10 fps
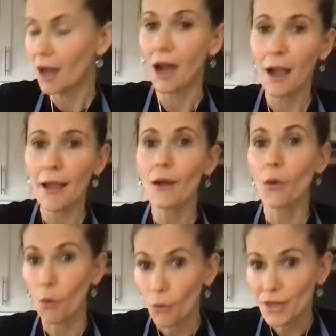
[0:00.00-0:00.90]
I
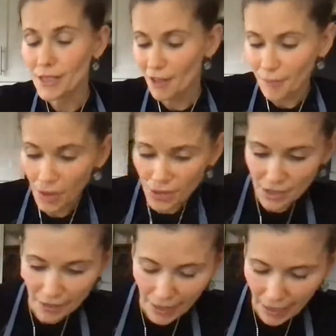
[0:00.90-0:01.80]
always have
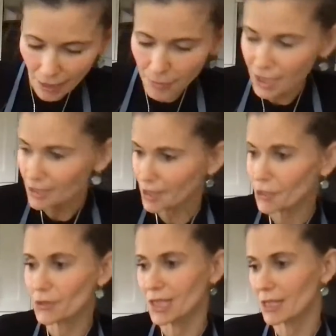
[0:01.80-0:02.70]
parsley on hand because I
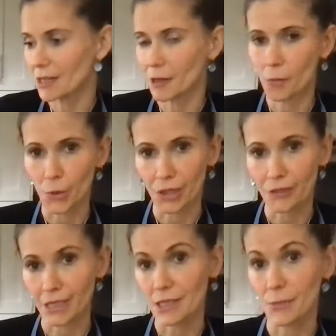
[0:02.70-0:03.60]
use it in our morning
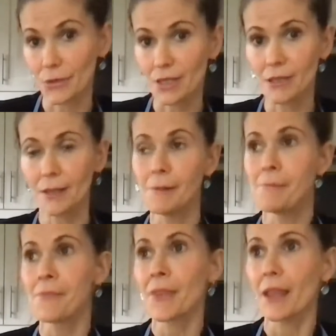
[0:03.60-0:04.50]
green smoothies.
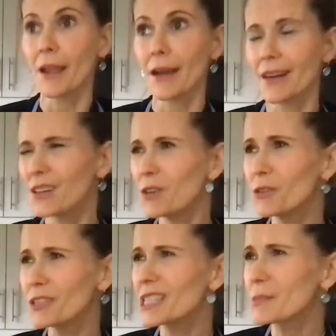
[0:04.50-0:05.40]
And I know
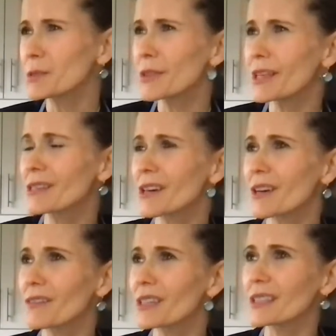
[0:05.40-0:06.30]
green smoothies
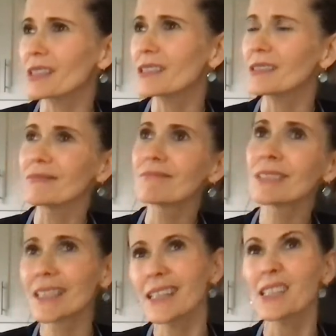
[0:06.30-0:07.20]
aren't really,
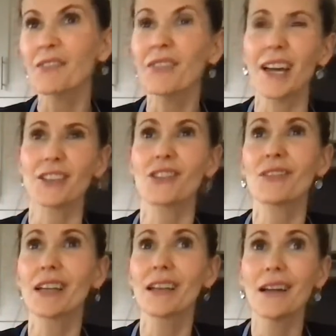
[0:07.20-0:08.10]
I guess, in fashion
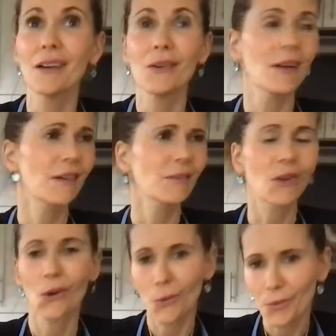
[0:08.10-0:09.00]
right now. I don't
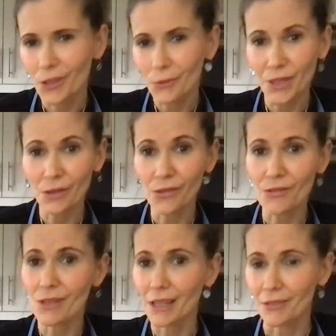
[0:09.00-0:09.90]
know, we go through
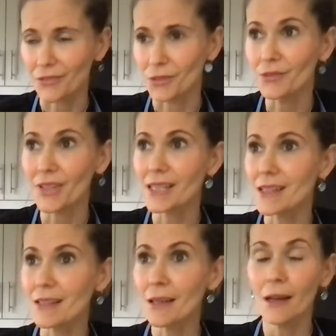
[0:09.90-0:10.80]
like food
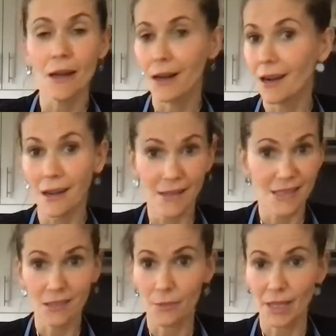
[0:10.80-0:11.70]
phases. I
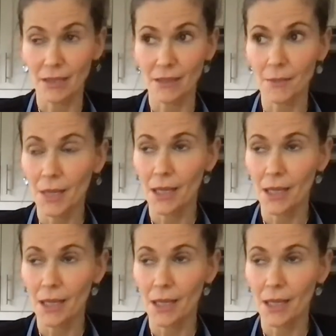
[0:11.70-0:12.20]
still make them